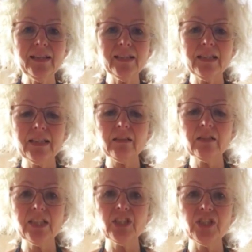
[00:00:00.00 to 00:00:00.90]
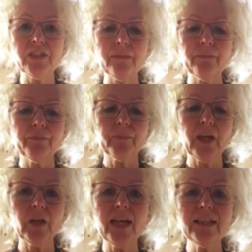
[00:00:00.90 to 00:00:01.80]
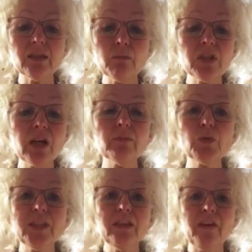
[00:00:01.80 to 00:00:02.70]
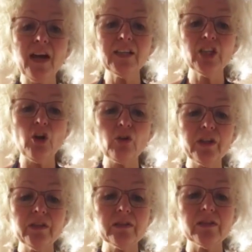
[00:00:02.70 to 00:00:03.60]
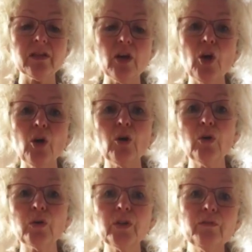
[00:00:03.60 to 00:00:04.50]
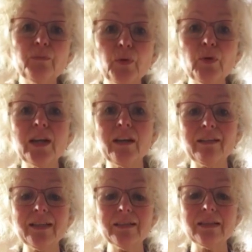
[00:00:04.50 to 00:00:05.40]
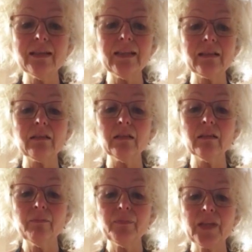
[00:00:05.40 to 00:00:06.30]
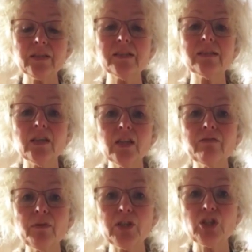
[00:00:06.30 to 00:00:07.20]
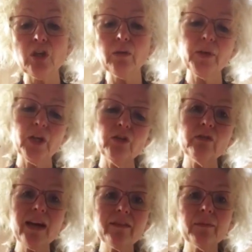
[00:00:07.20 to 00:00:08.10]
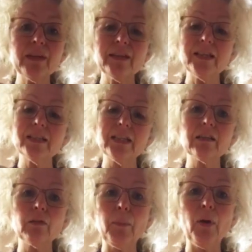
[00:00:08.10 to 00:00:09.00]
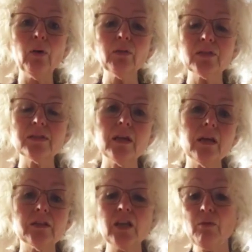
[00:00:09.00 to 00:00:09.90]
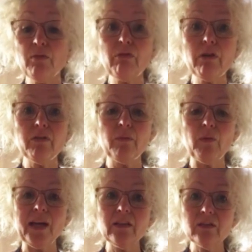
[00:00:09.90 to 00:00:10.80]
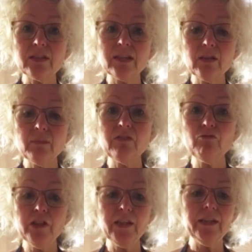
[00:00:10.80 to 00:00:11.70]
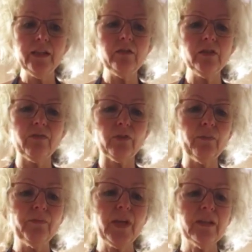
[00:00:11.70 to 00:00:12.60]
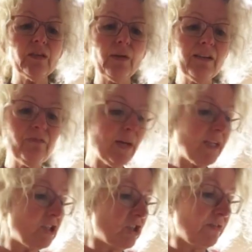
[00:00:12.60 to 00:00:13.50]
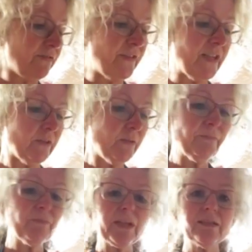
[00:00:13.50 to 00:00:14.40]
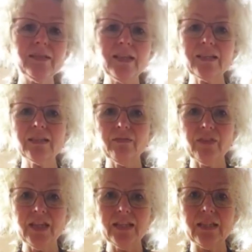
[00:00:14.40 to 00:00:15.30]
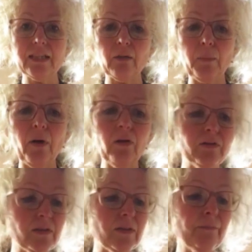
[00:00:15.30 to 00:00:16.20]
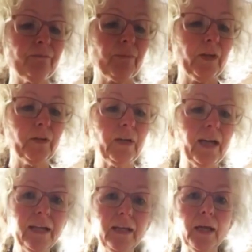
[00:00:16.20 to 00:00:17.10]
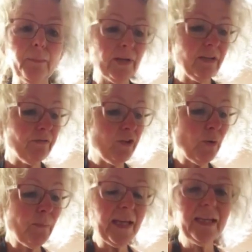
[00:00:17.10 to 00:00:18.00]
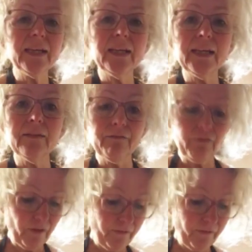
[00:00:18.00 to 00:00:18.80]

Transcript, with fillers: these little dishes. Okay, sometimes when you've had yogurts or you've bought a nice little dessert from a shop, you get them in these little pots. Don't throw them away because they come in really useful. So I've managed to fill six of these little pots okay but if you're making it for